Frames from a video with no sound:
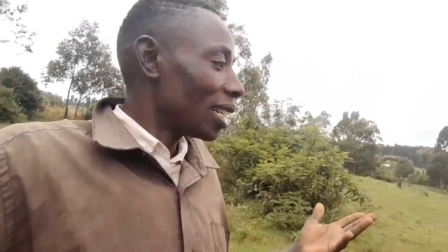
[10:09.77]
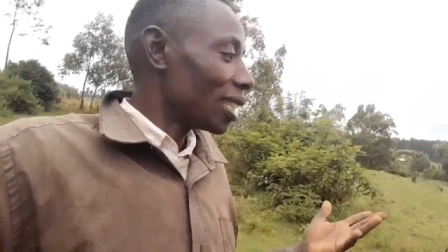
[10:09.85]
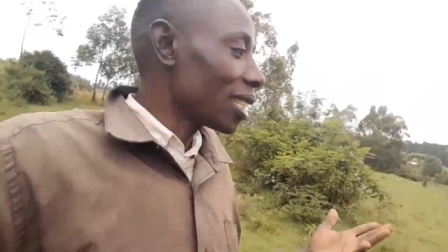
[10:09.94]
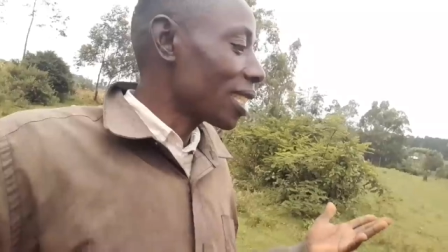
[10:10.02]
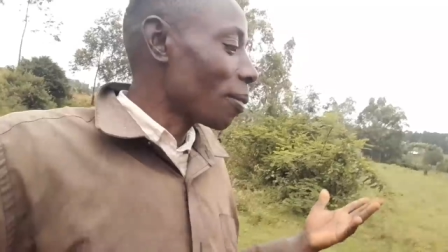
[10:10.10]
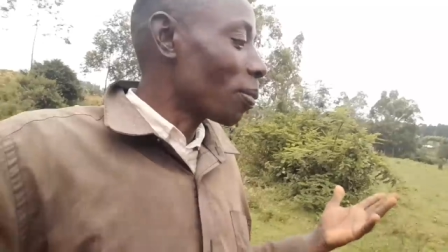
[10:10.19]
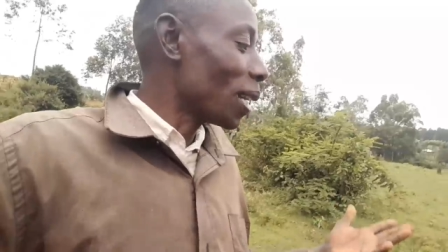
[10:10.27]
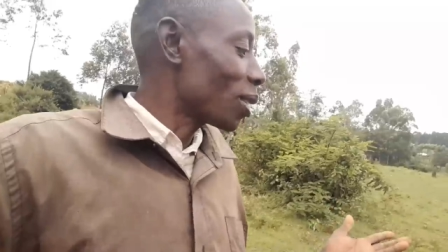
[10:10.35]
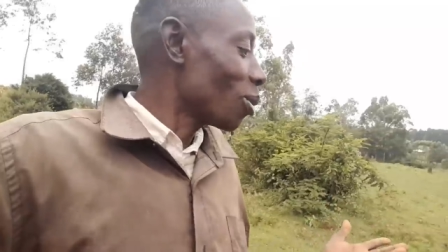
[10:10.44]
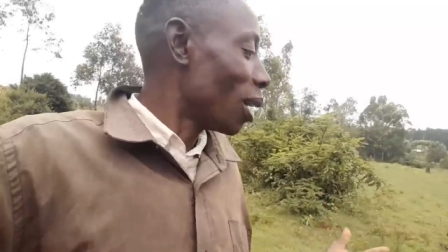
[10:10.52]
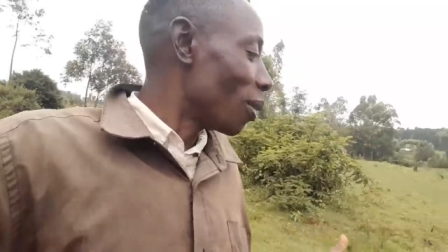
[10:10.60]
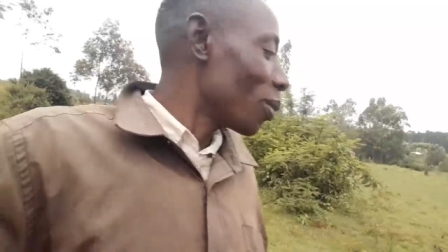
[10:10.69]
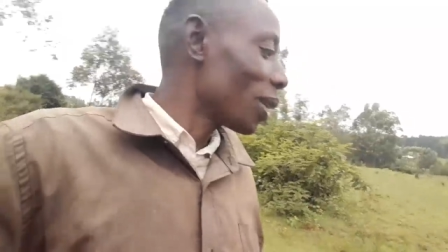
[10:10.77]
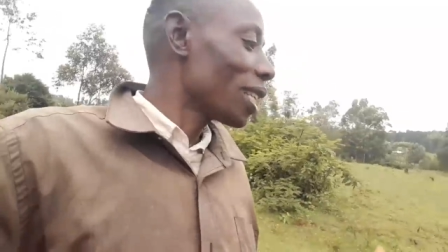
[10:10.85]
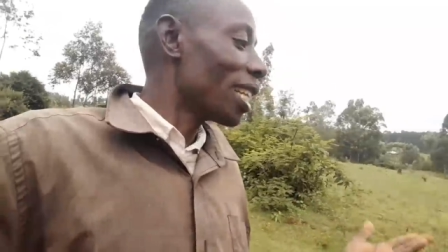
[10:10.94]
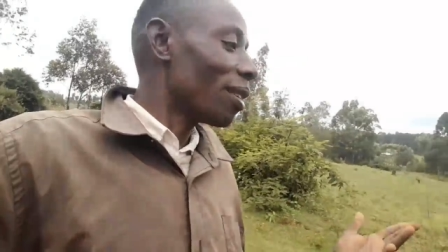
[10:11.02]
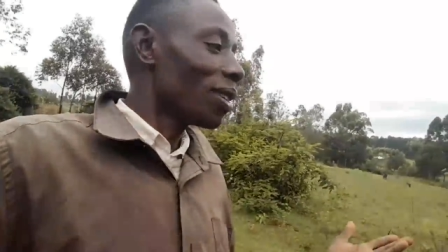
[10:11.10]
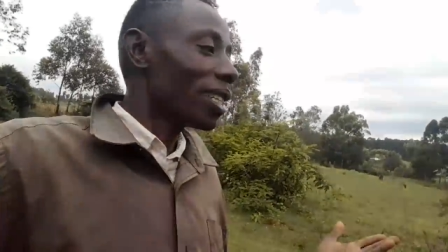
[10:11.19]
This is the place where
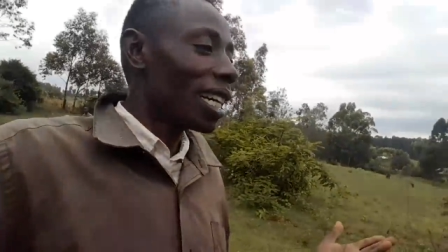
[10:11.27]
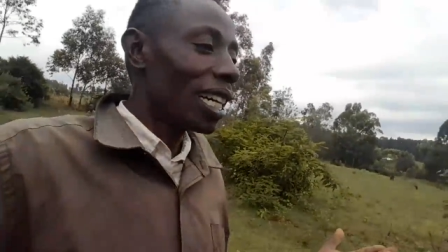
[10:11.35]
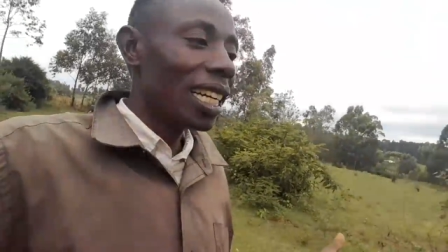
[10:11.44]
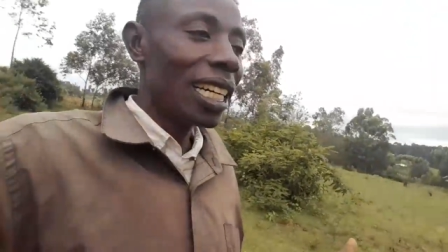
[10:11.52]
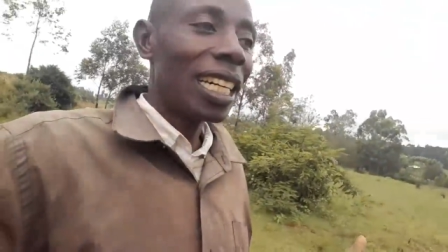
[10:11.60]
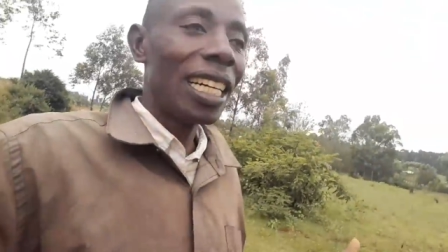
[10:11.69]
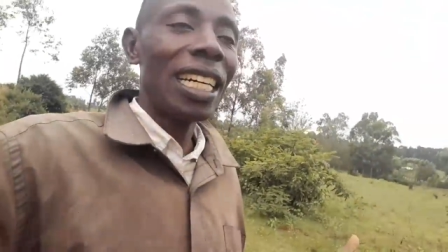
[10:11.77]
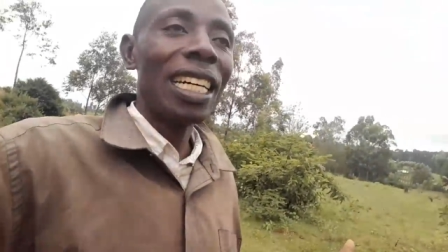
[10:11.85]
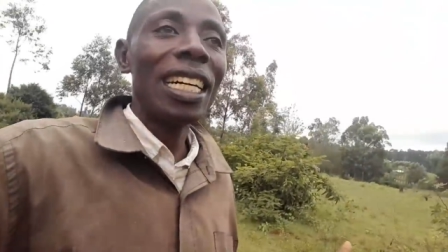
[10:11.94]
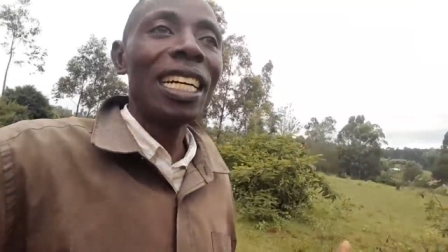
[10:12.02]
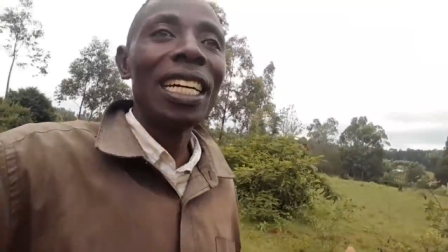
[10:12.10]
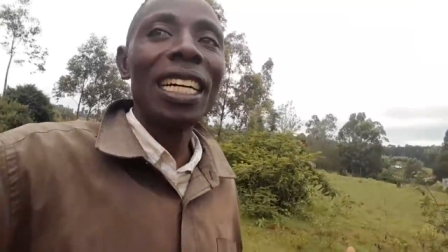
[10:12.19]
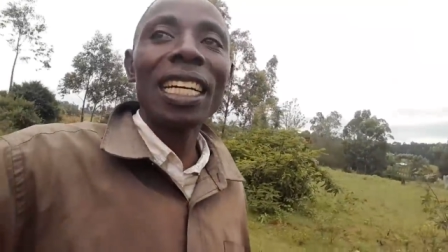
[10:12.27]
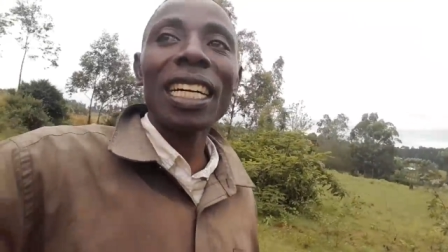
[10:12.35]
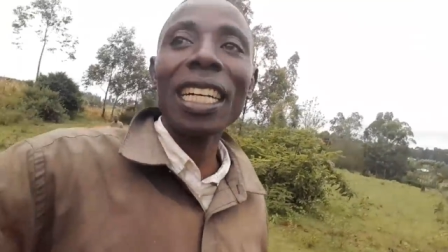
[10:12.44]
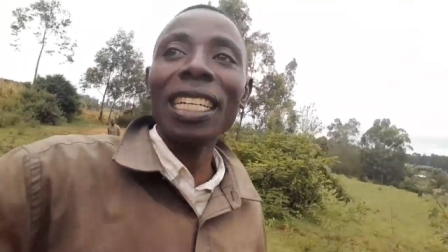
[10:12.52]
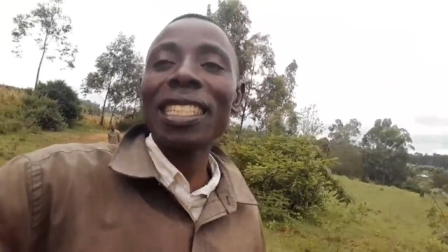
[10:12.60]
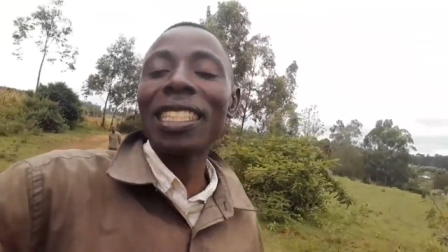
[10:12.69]
with Davida.
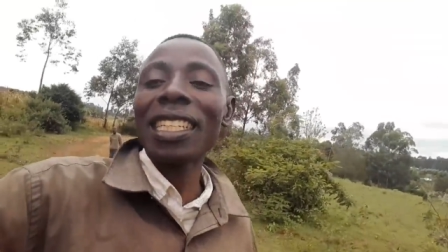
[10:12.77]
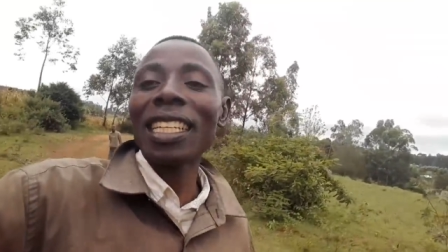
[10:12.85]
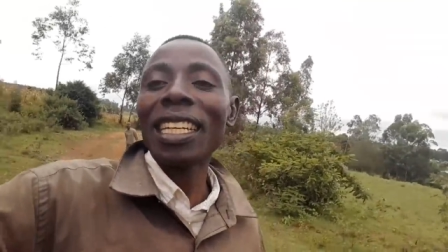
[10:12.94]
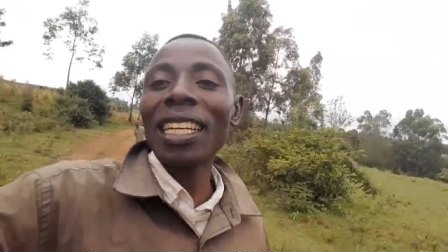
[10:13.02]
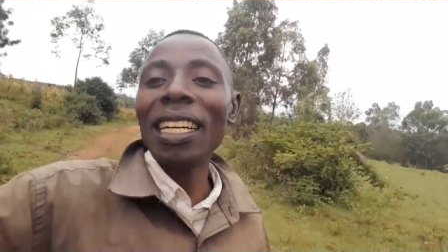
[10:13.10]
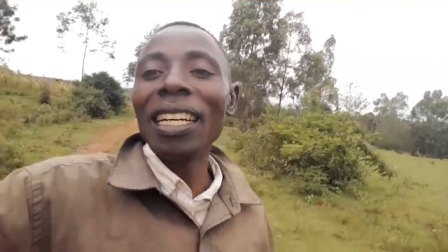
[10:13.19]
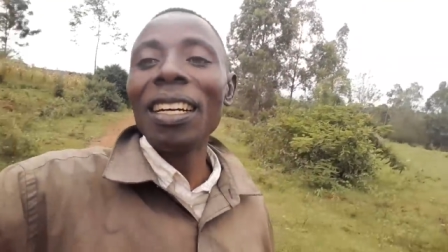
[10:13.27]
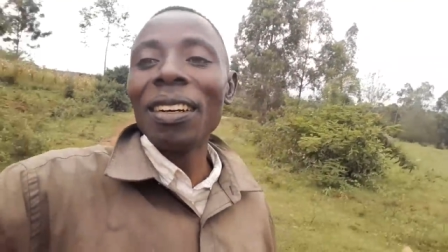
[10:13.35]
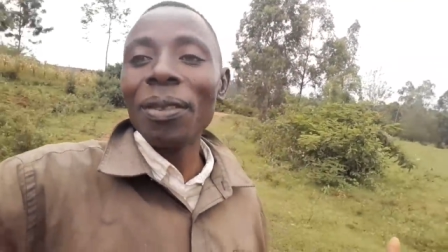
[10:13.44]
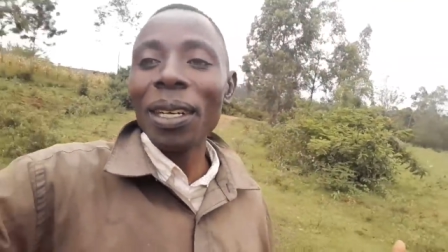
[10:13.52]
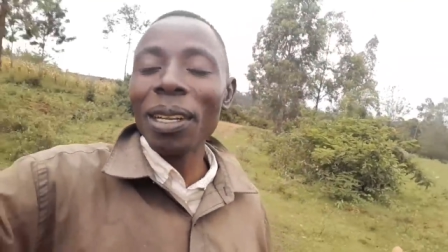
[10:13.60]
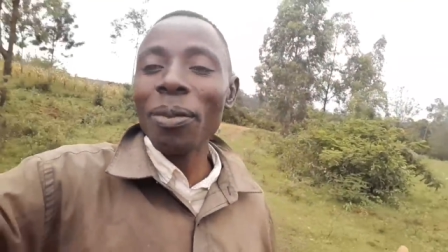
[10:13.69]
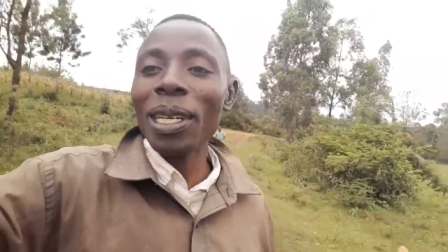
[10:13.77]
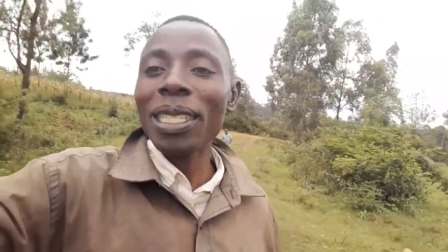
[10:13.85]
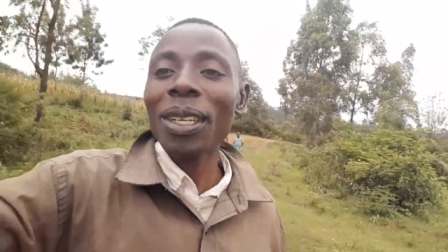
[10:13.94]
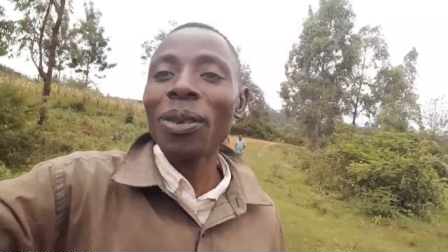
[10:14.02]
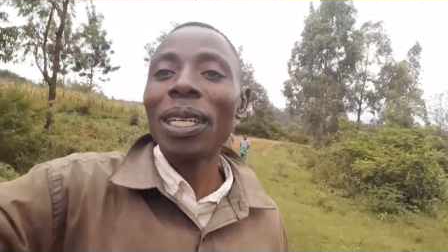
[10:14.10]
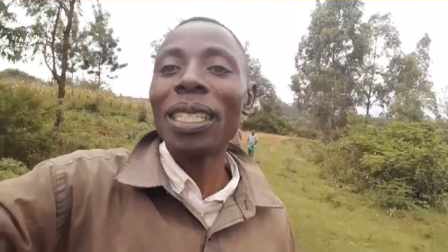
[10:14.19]
Guys, very
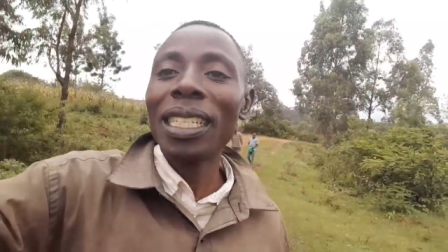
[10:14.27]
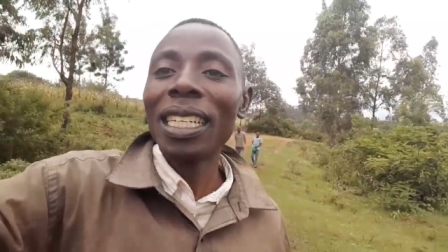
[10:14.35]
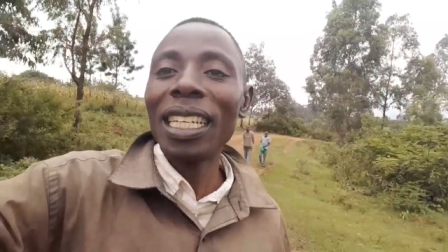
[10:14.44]
amazing one.